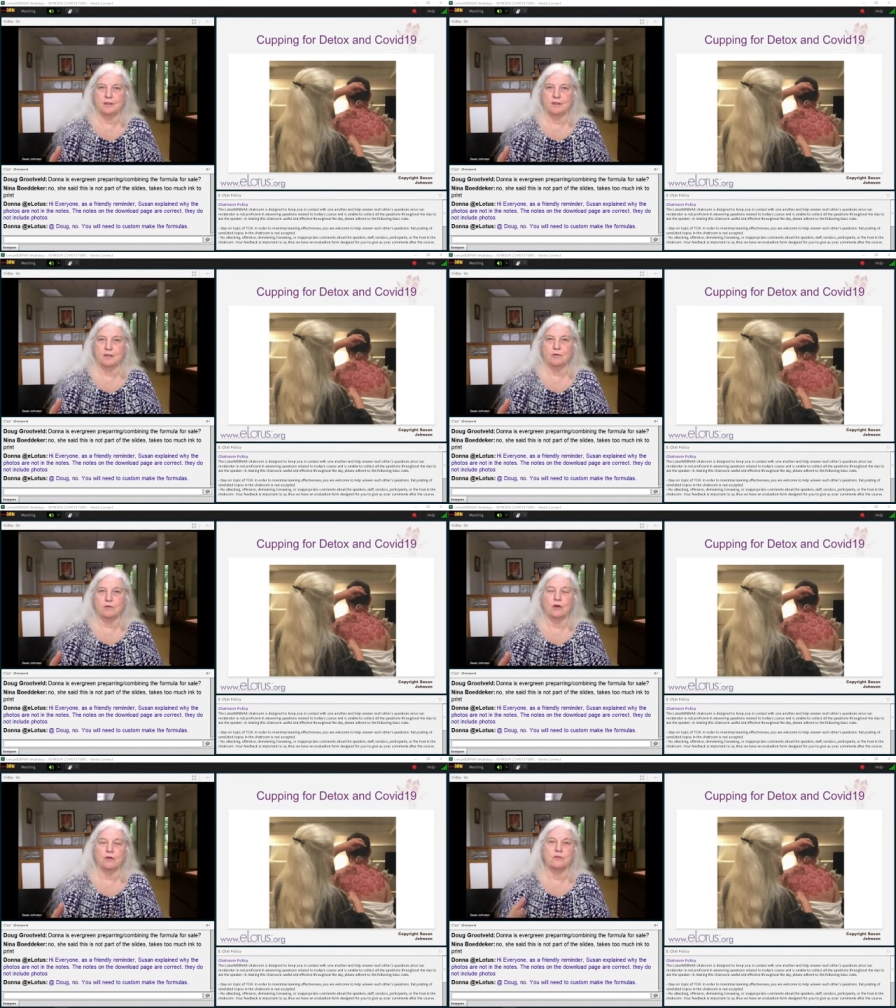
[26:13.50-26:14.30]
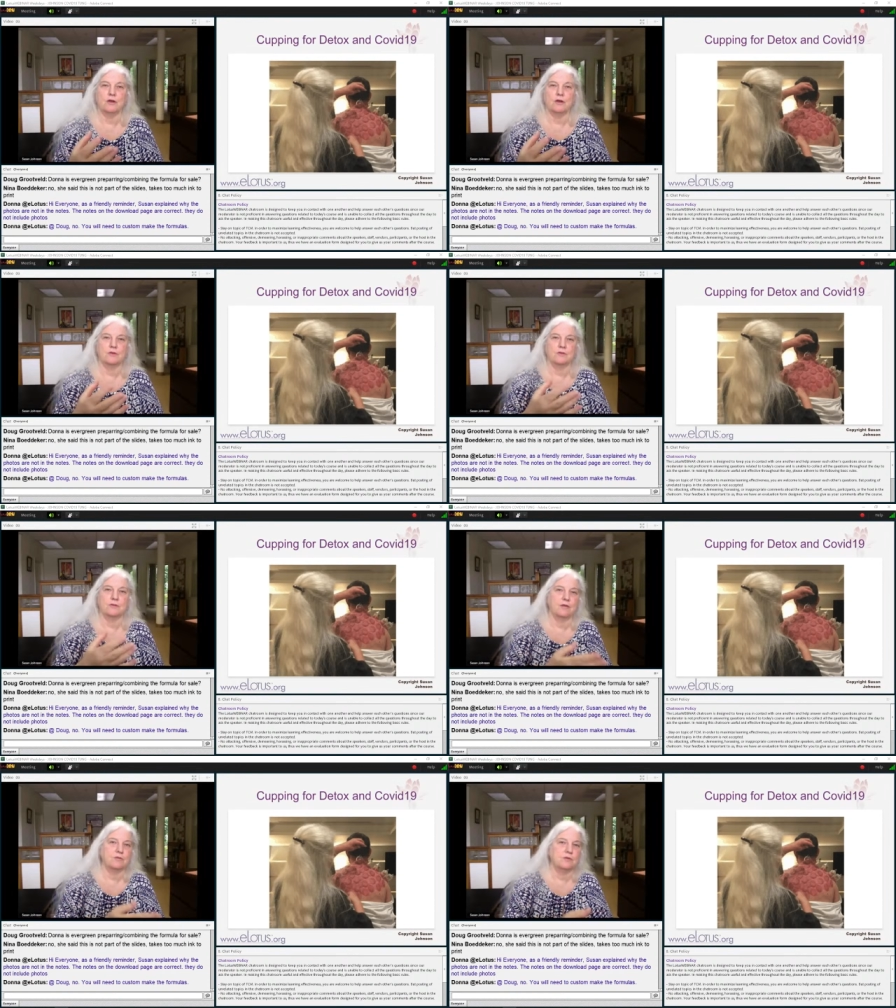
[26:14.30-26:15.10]
you know, your, your
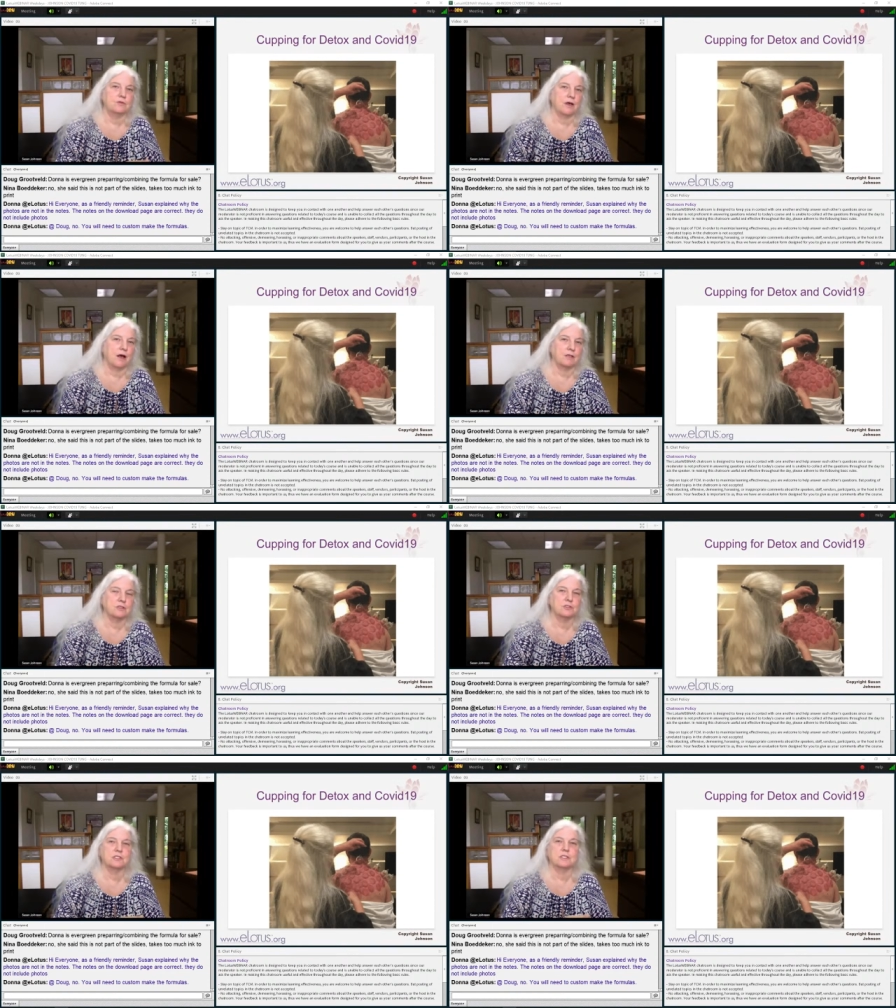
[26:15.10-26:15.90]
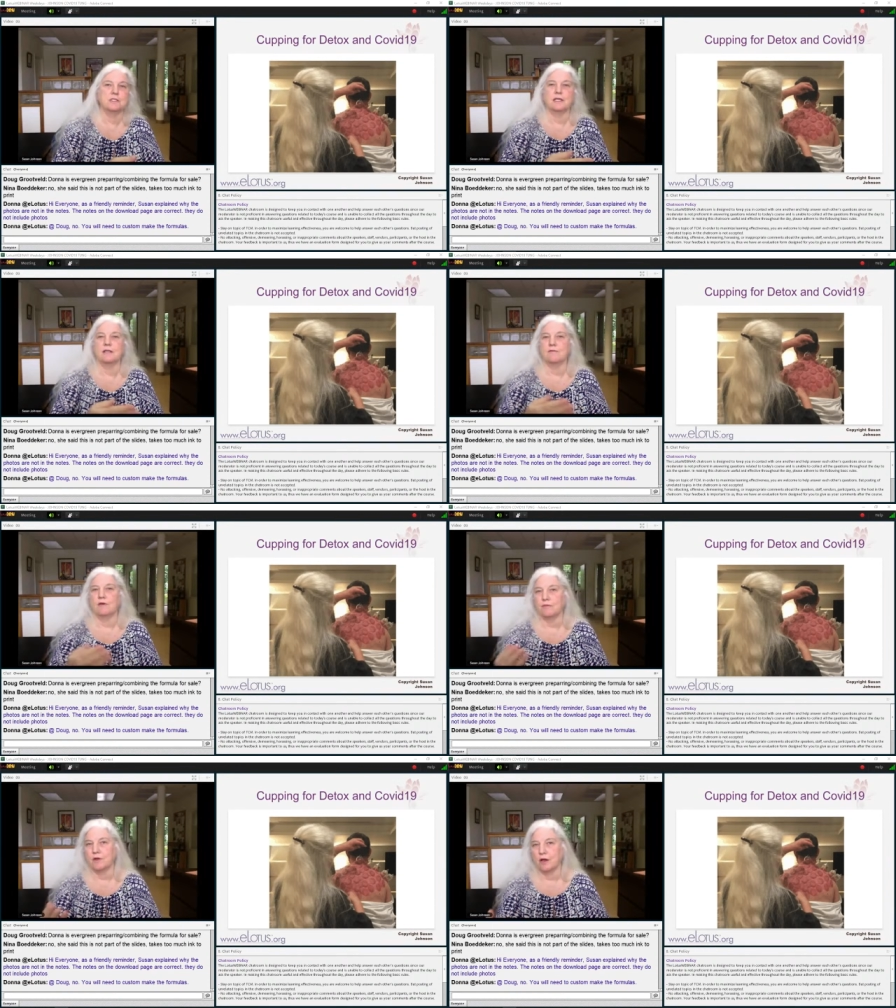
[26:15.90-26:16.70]
cells use oxygen, they give
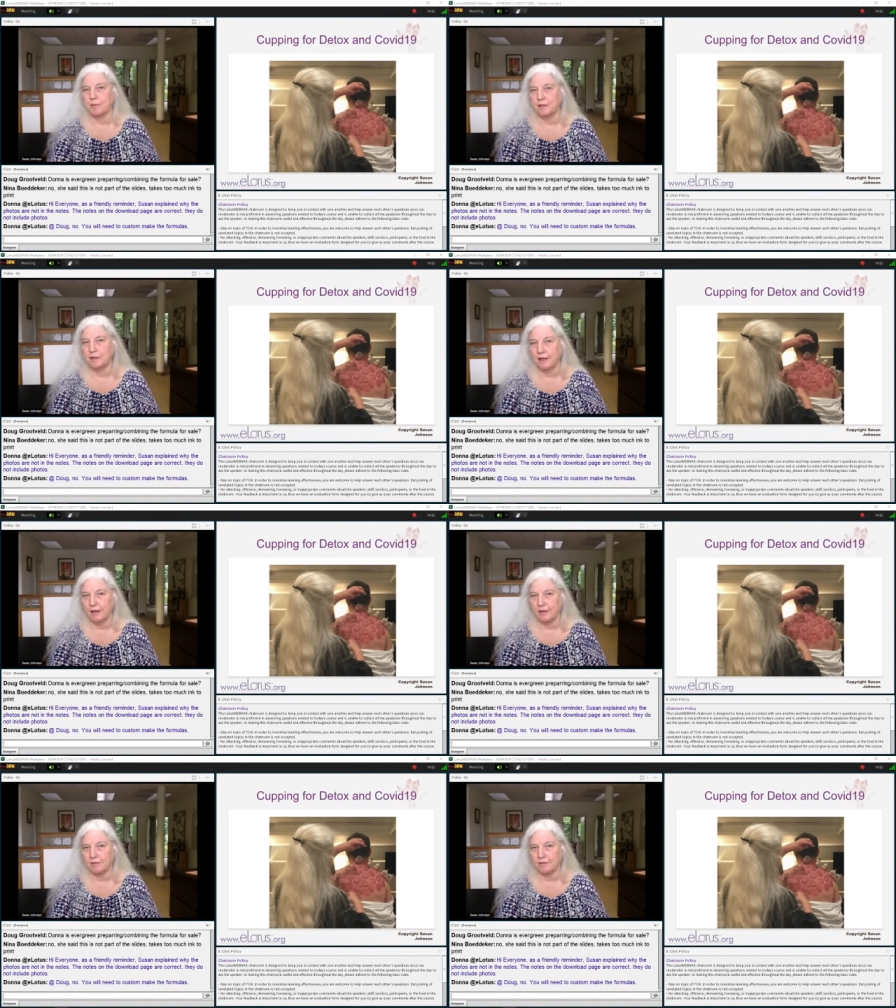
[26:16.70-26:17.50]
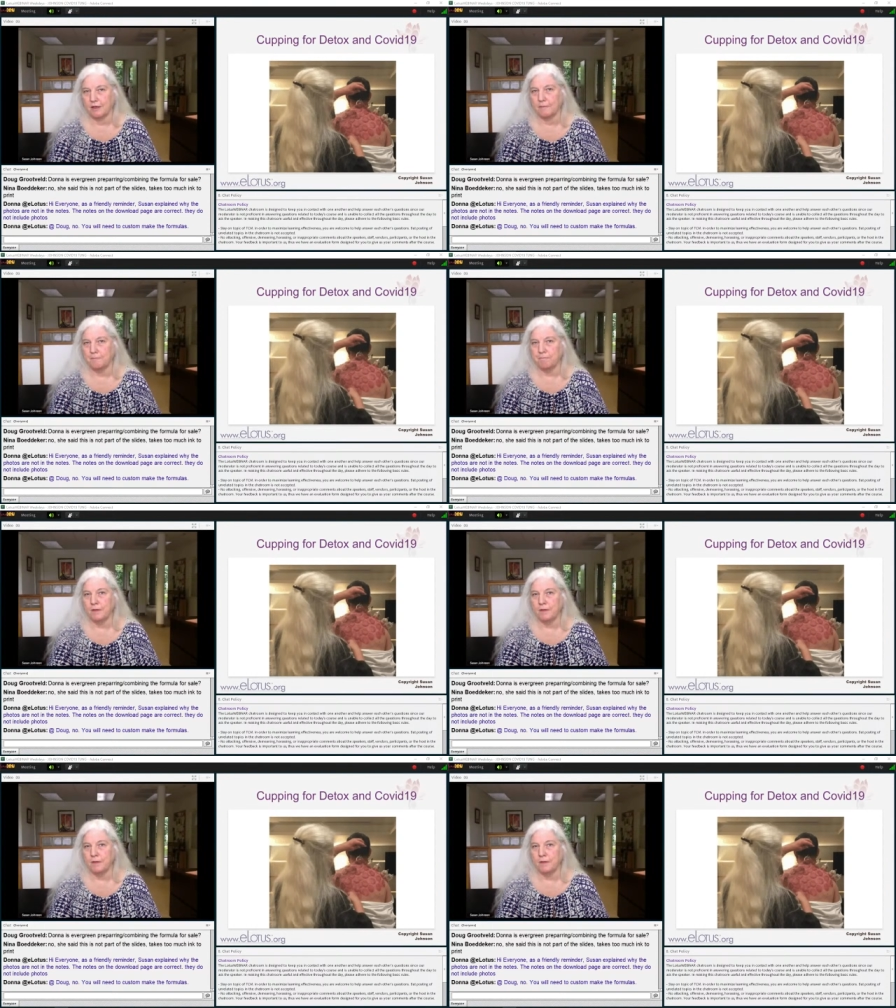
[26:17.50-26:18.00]
off carbon dioxide.